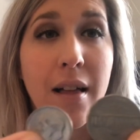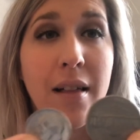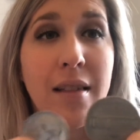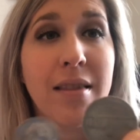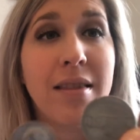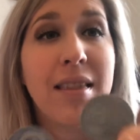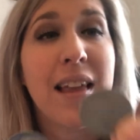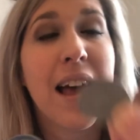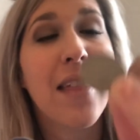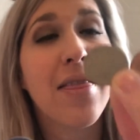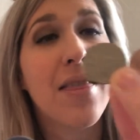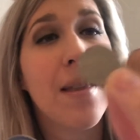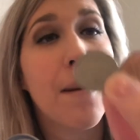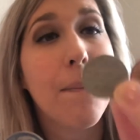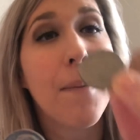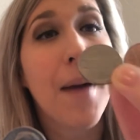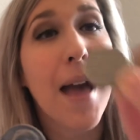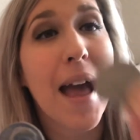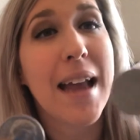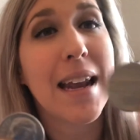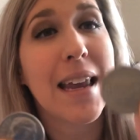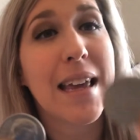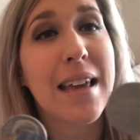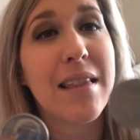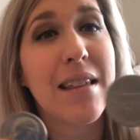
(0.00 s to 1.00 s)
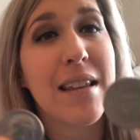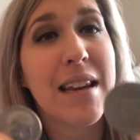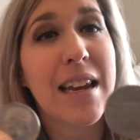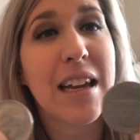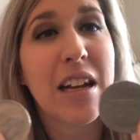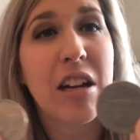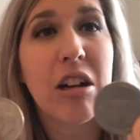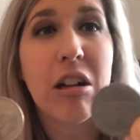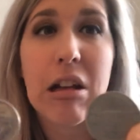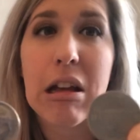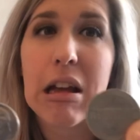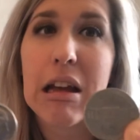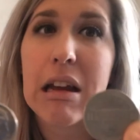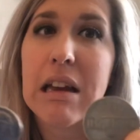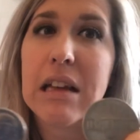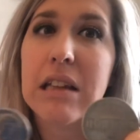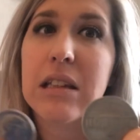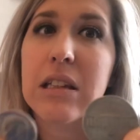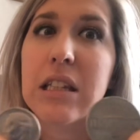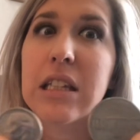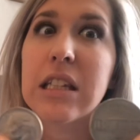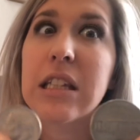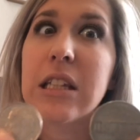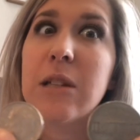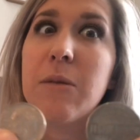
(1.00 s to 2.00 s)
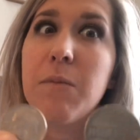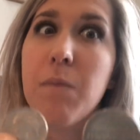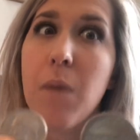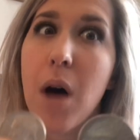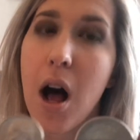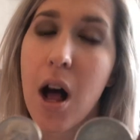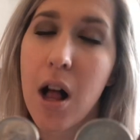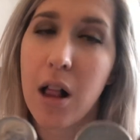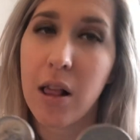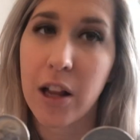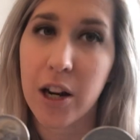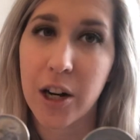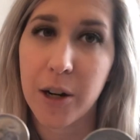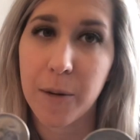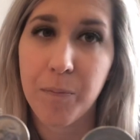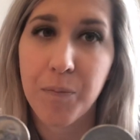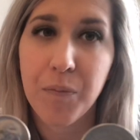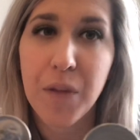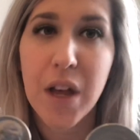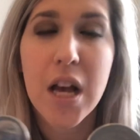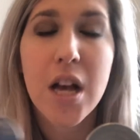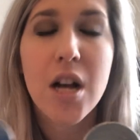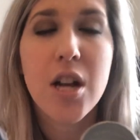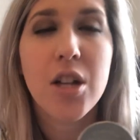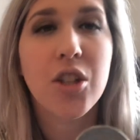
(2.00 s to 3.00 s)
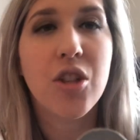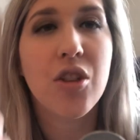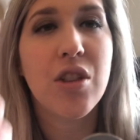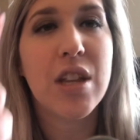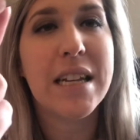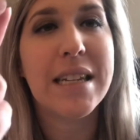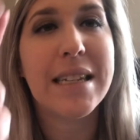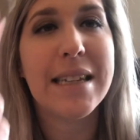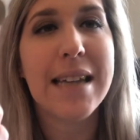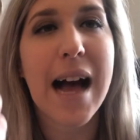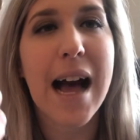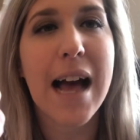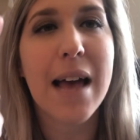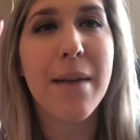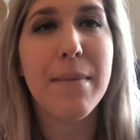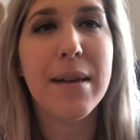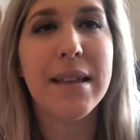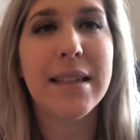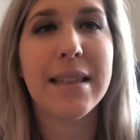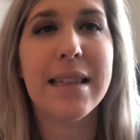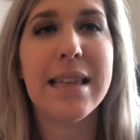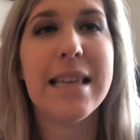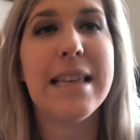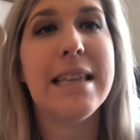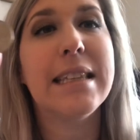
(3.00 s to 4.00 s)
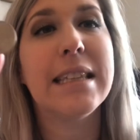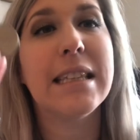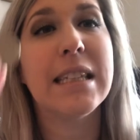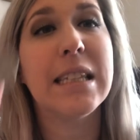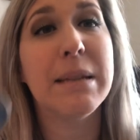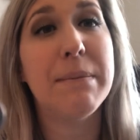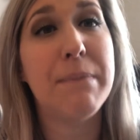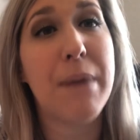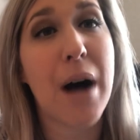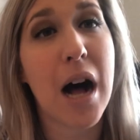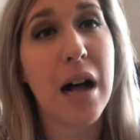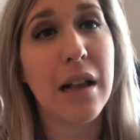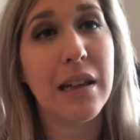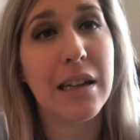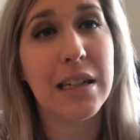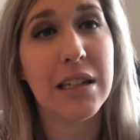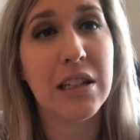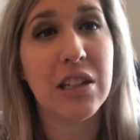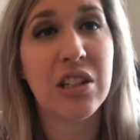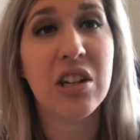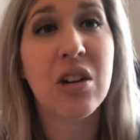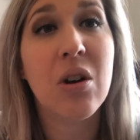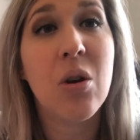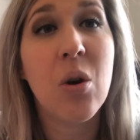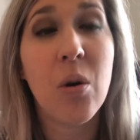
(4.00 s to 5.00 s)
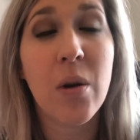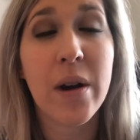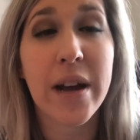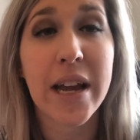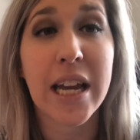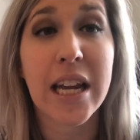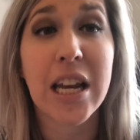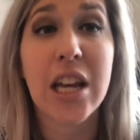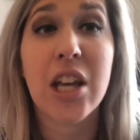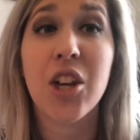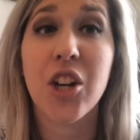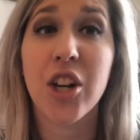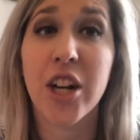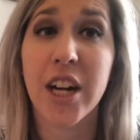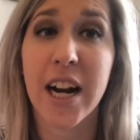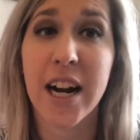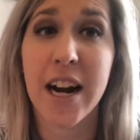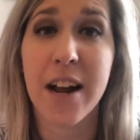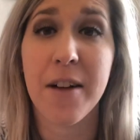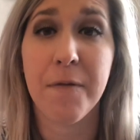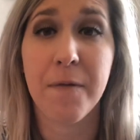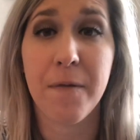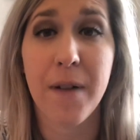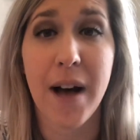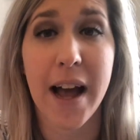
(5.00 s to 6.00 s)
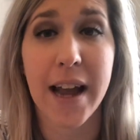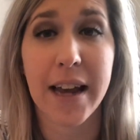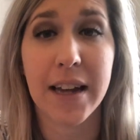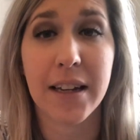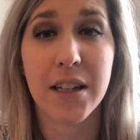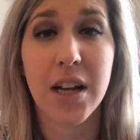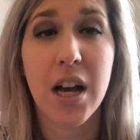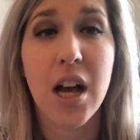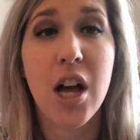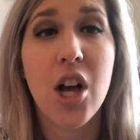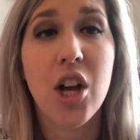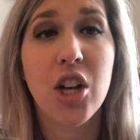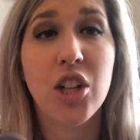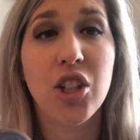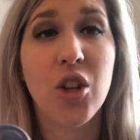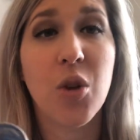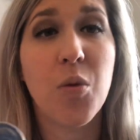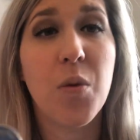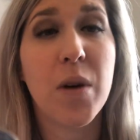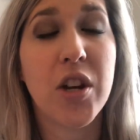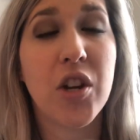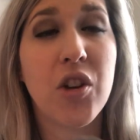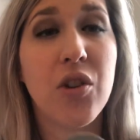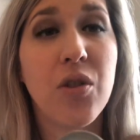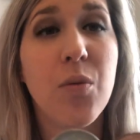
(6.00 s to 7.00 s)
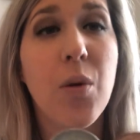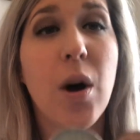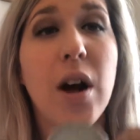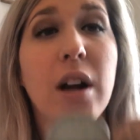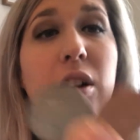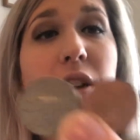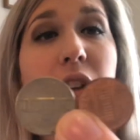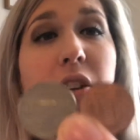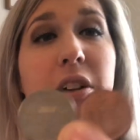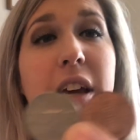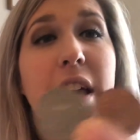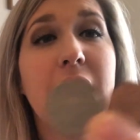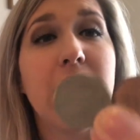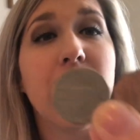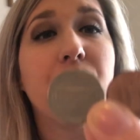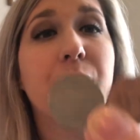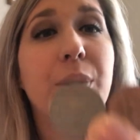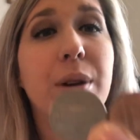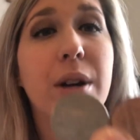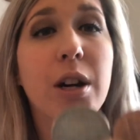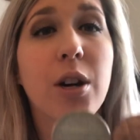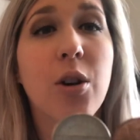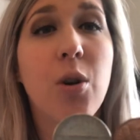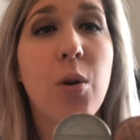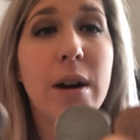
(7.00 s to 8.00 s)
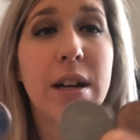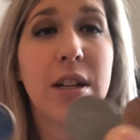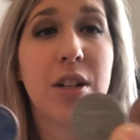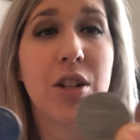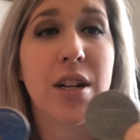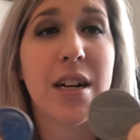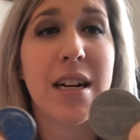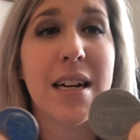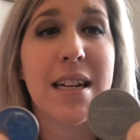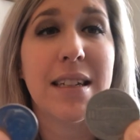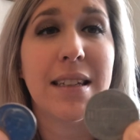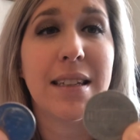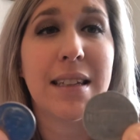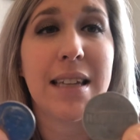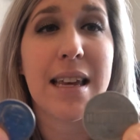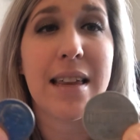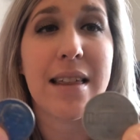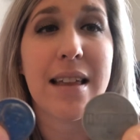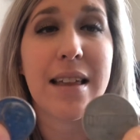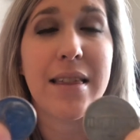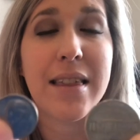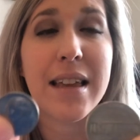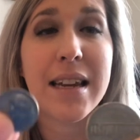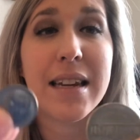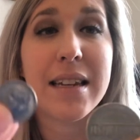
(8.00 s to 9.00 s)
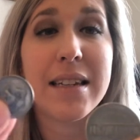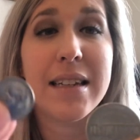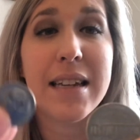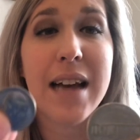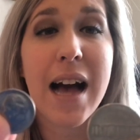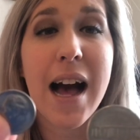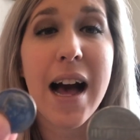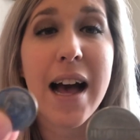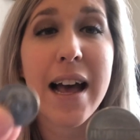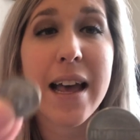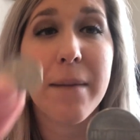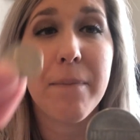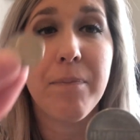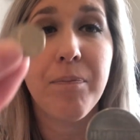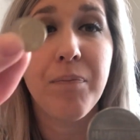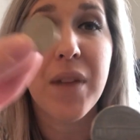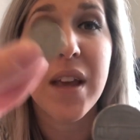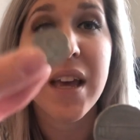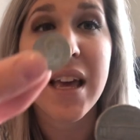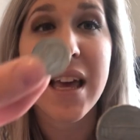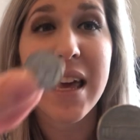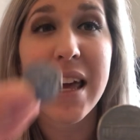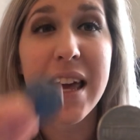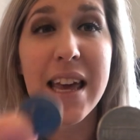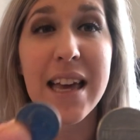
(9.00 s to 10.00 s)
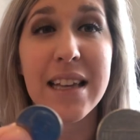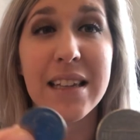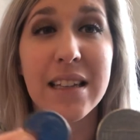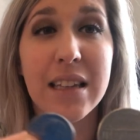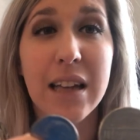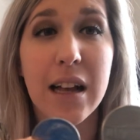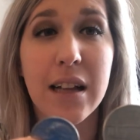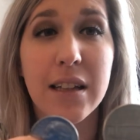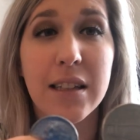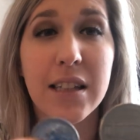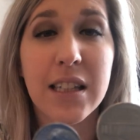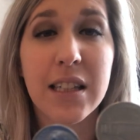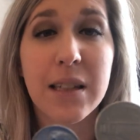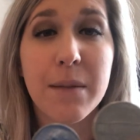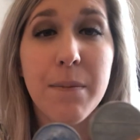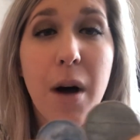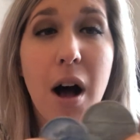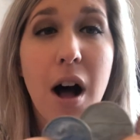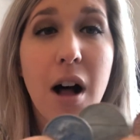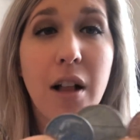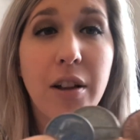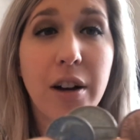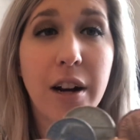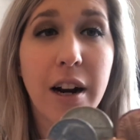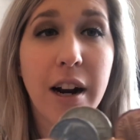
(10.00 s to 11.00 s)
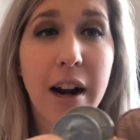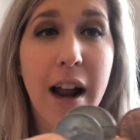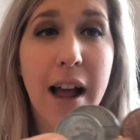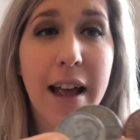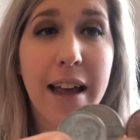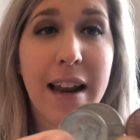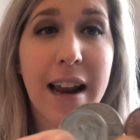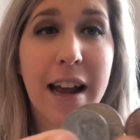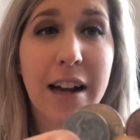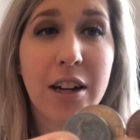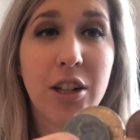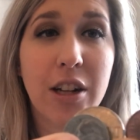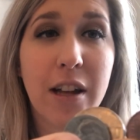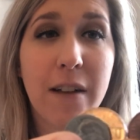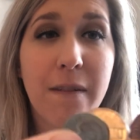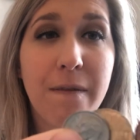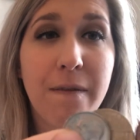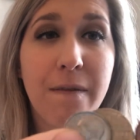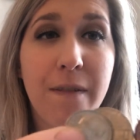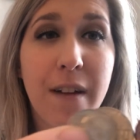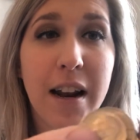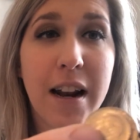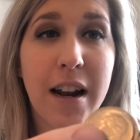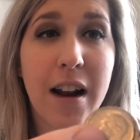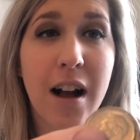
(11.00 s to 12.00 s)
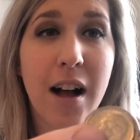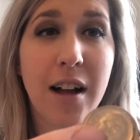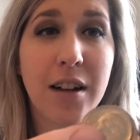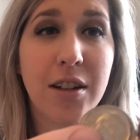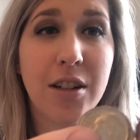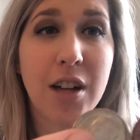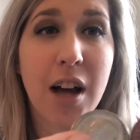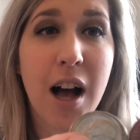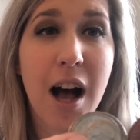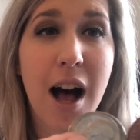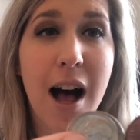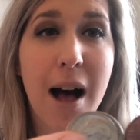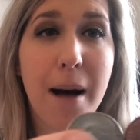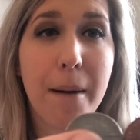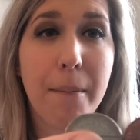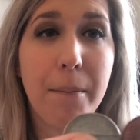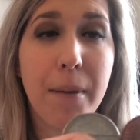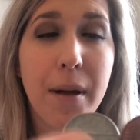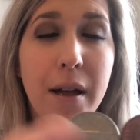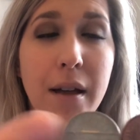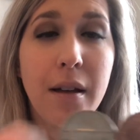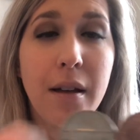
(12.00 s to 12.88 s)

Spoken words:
than the penny and the nickel, it is smaller. So the dime is the smallest coin you're going to find. So when you are looking through your coins, you're going to see that the dime is smaller, and I can actually fit it on top,